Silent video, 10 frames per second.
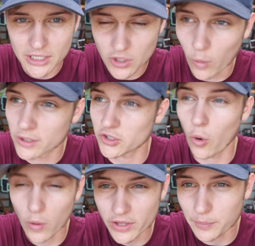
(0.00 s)
yours,
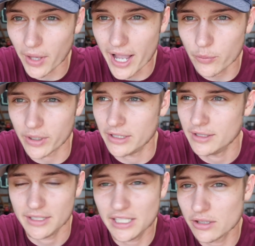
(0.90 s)
or the black one,
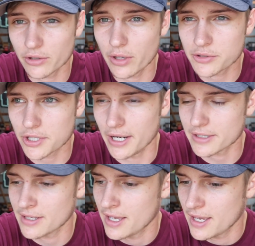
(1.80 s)
either of those
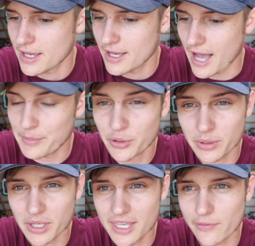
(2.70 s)
trucks. I'm
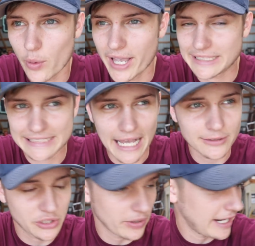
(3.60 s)
doing a giveaway. It
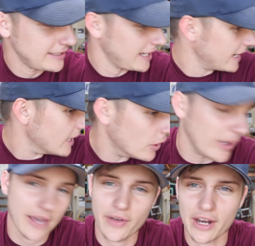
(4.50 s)
sounds crazy, I know,
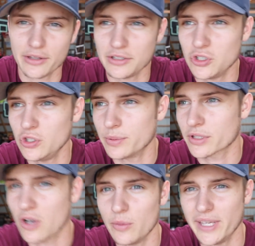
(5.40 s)
and I've had other
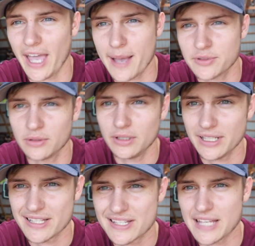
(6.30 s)
YouTubers call me
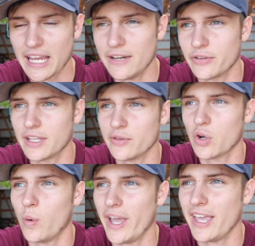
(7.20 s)
absolutely insane for giving
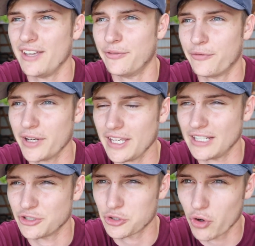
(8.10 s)
away a
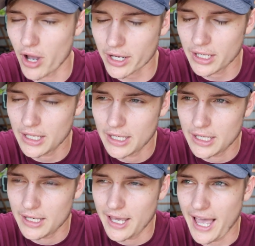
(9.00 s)
freaking truck
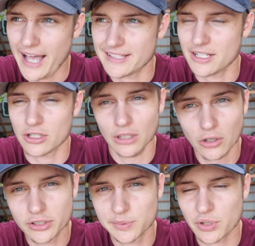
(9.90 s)
at such a
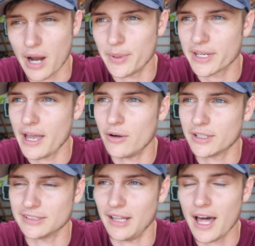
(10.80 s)
low subscriber count,
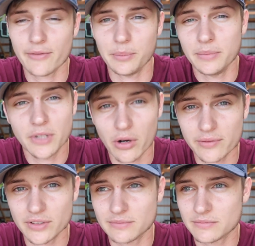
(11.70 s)
because a lot of them don't
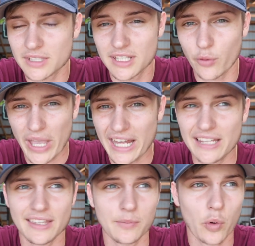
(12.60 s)
even give away
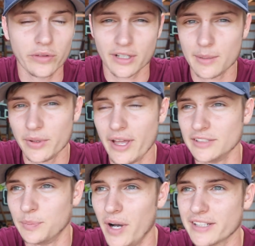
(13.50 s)
anything more than a couple
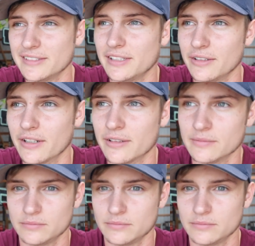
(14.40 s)
thousand bucks until they're,